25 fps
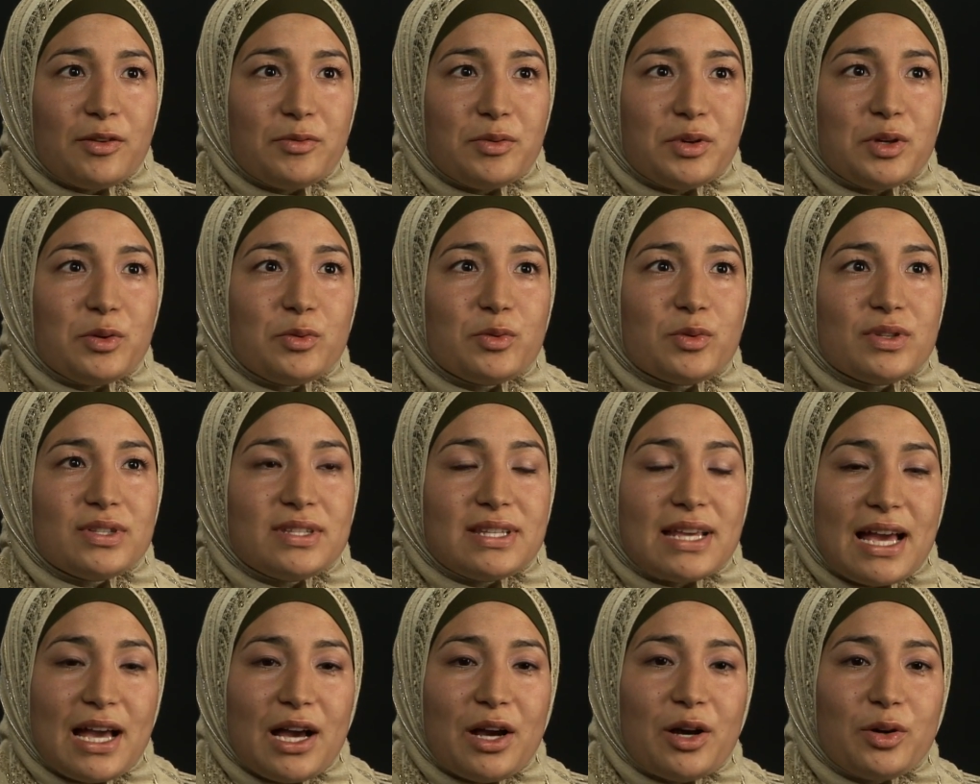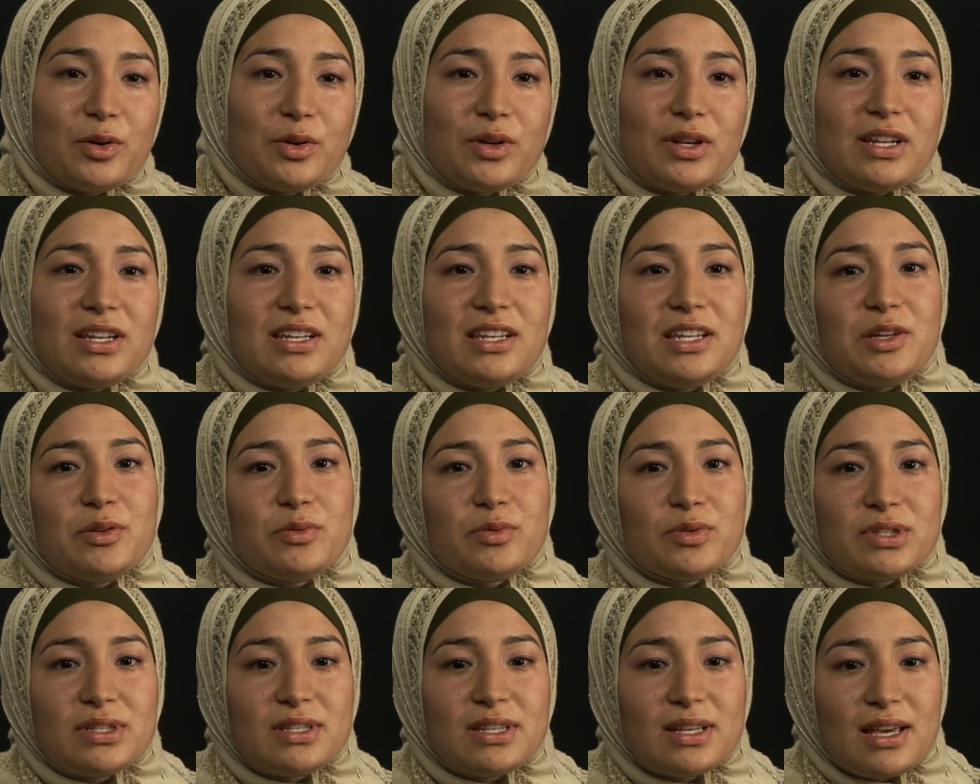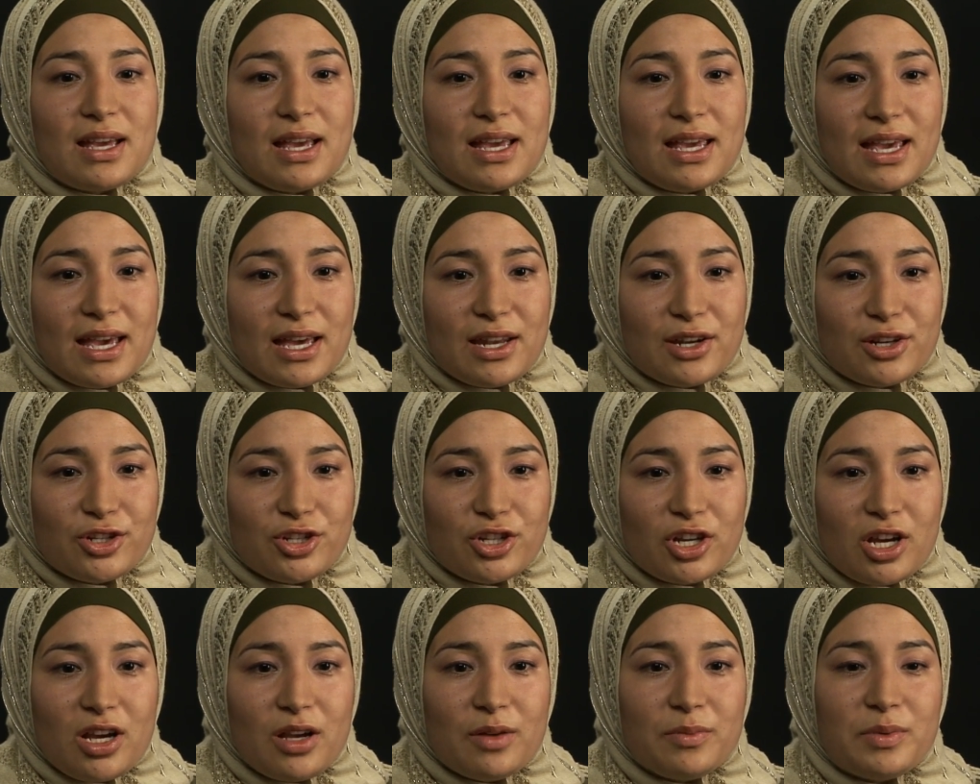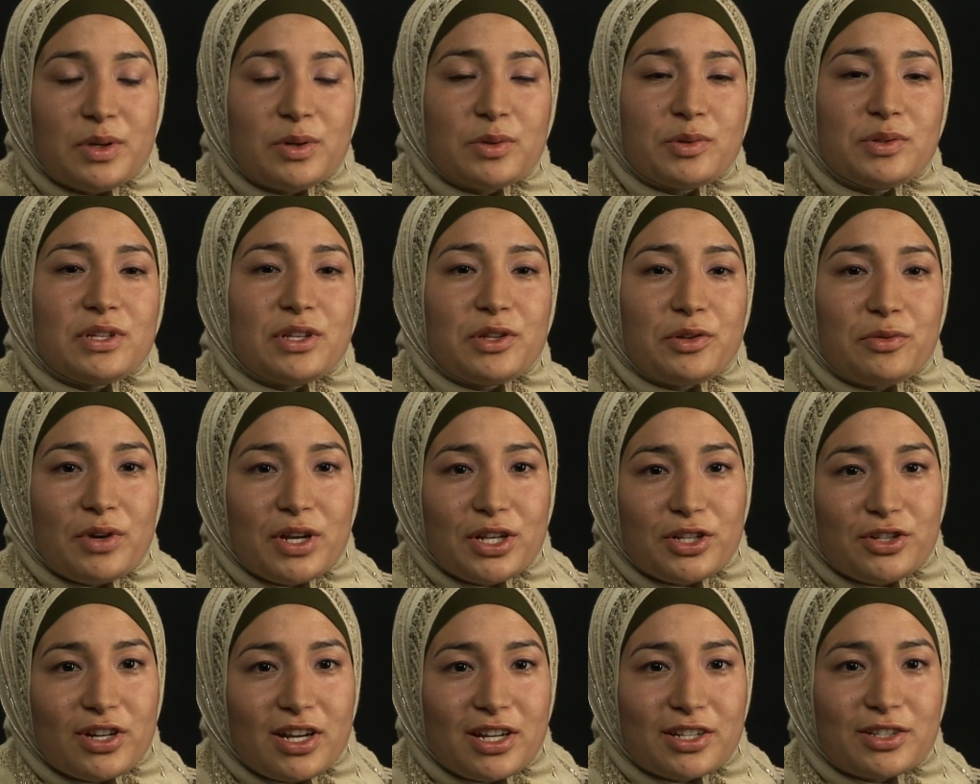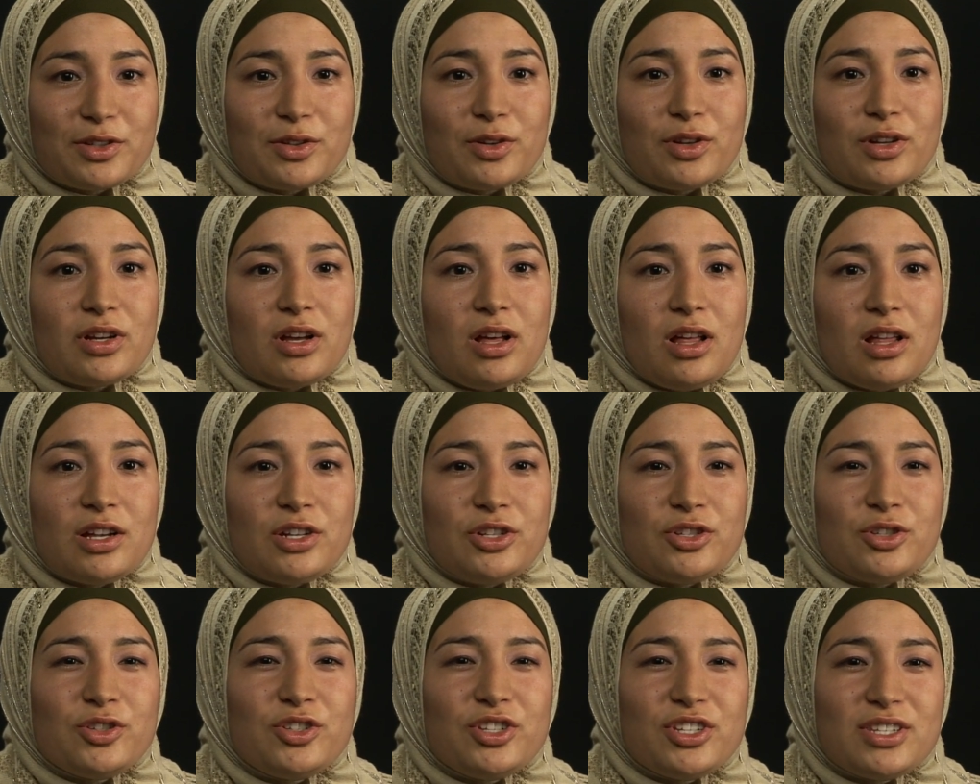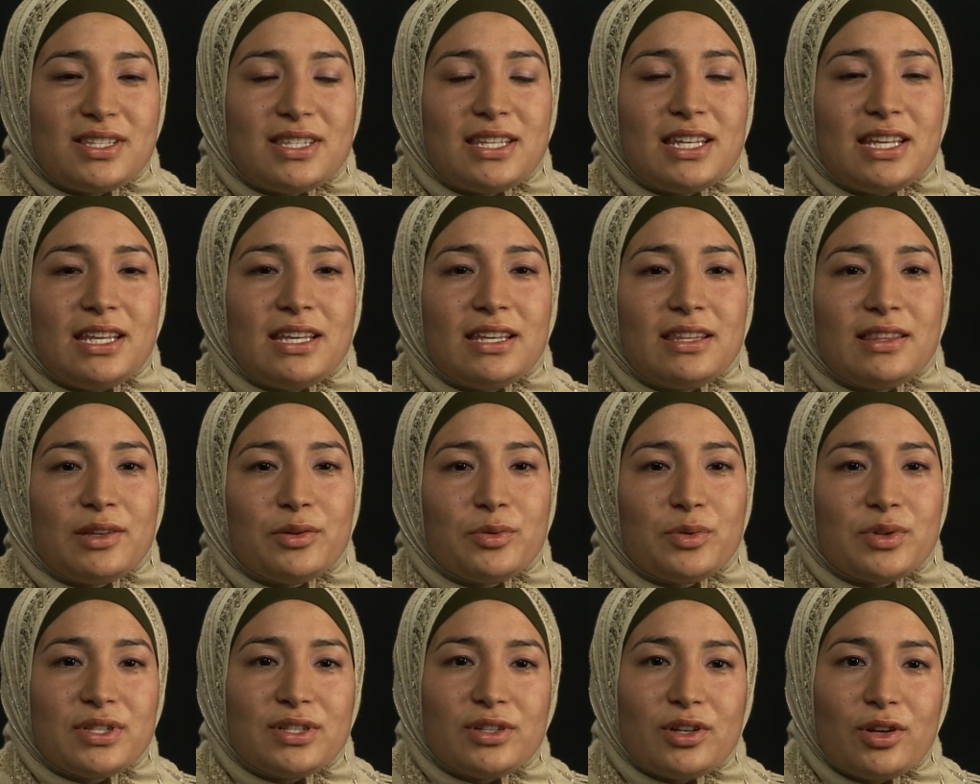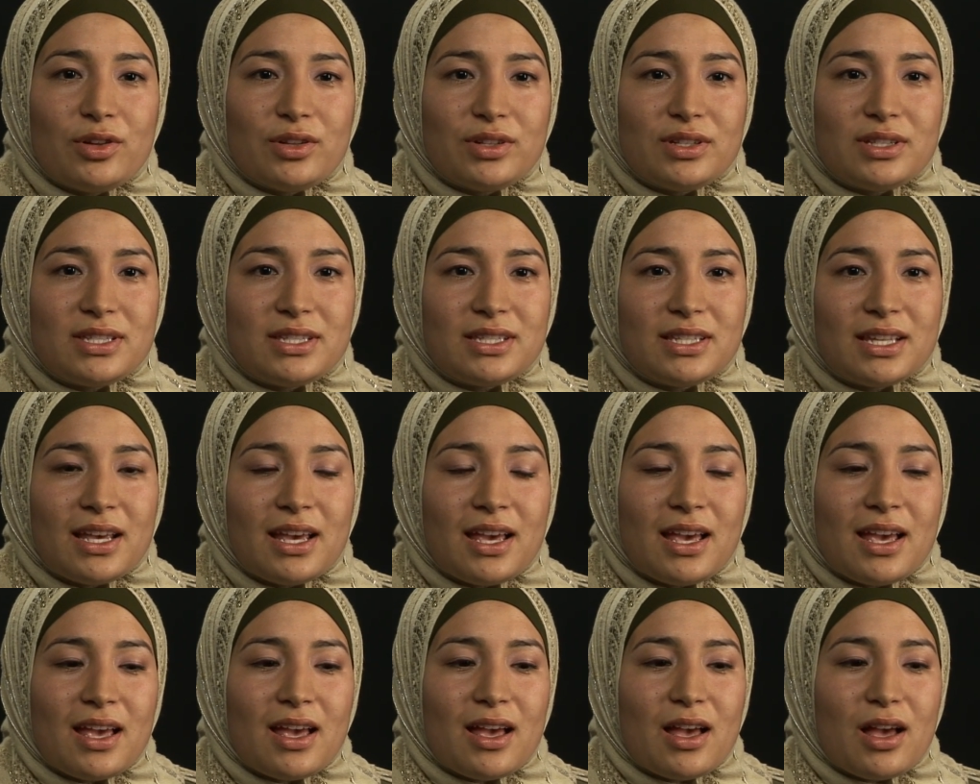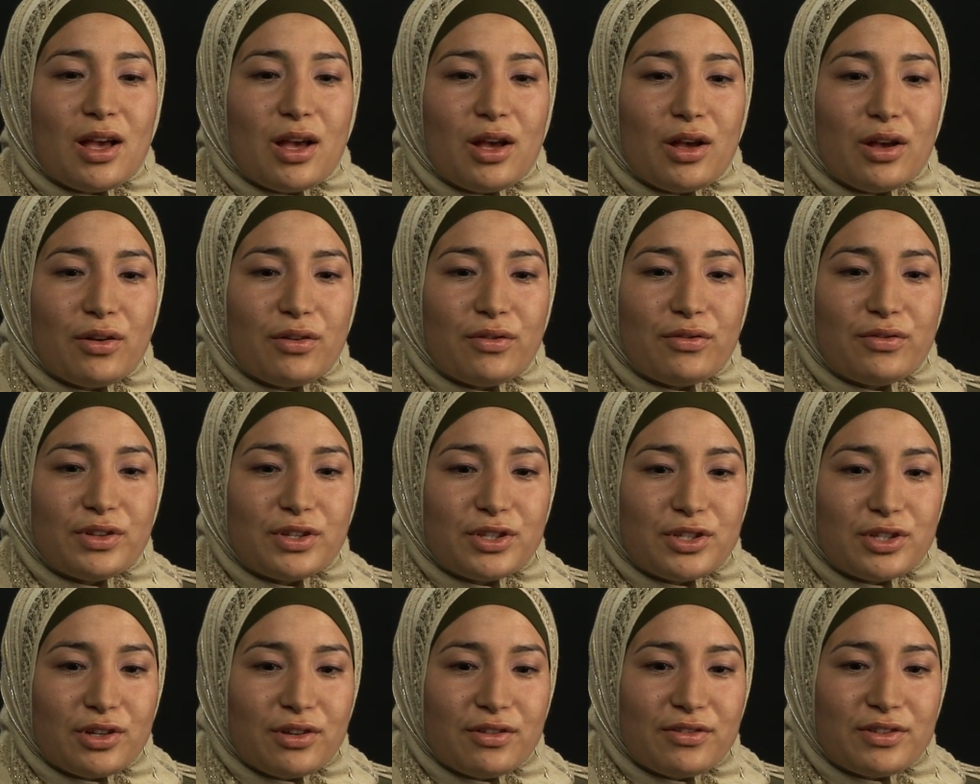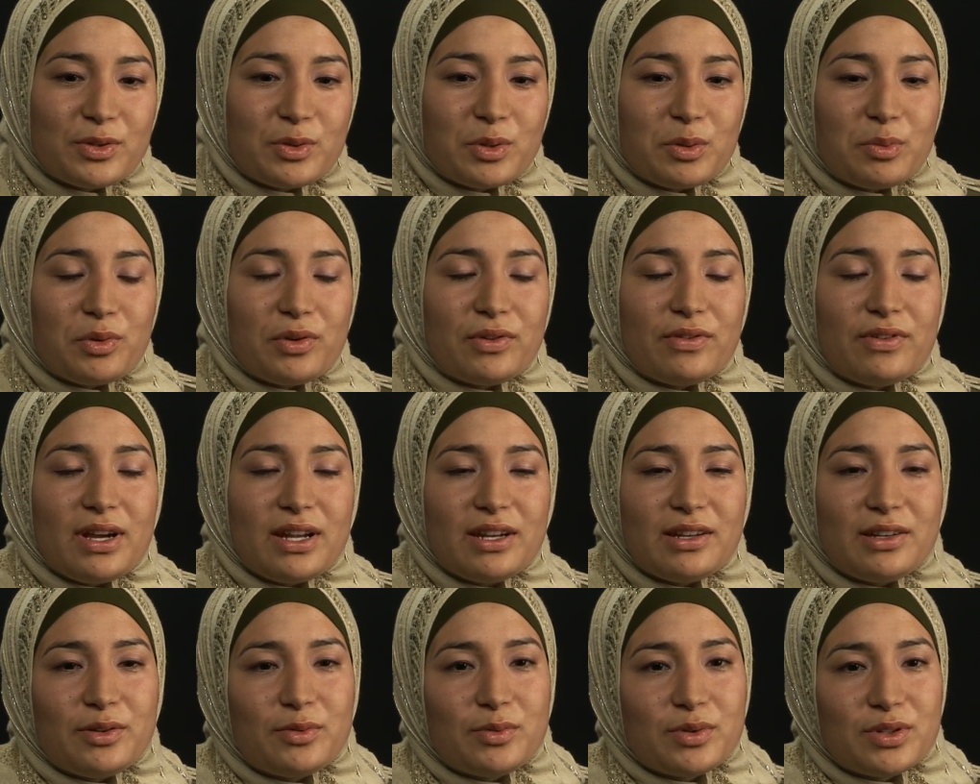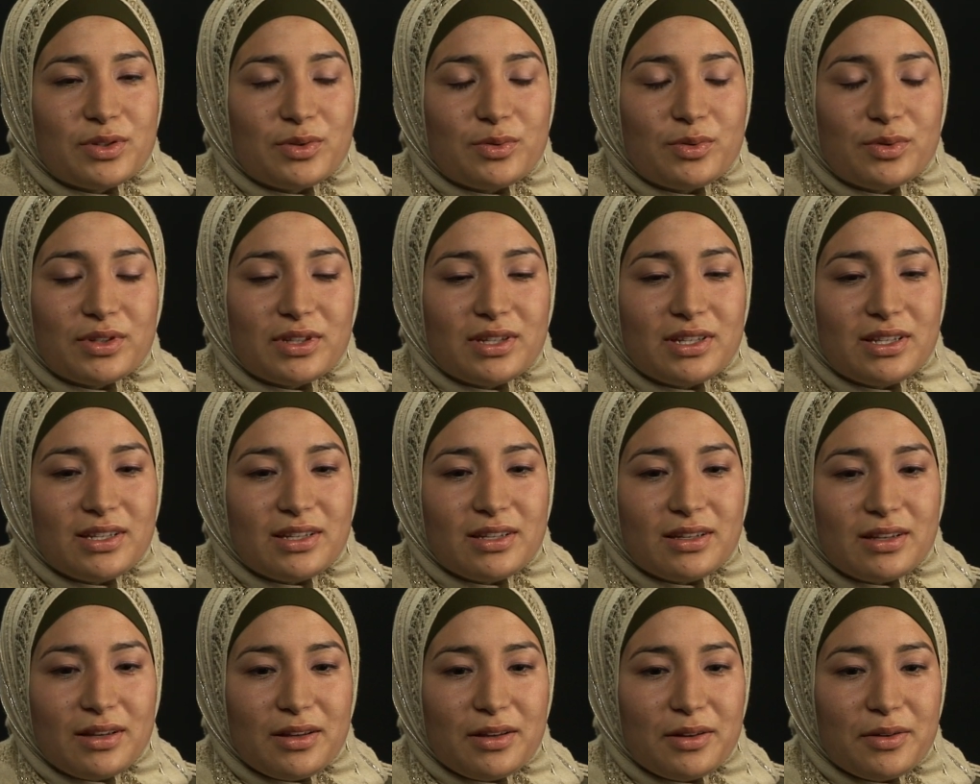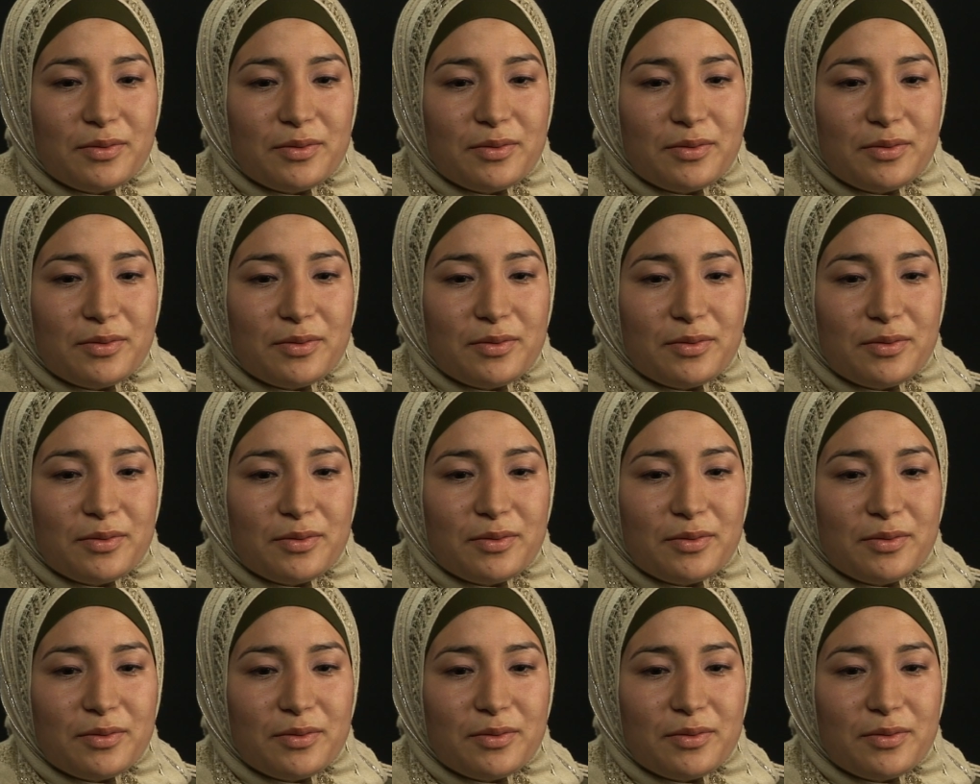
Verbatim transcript: He was out, and he had a job. He was on the right track to go to college. So just seeing the results of the service we provided was really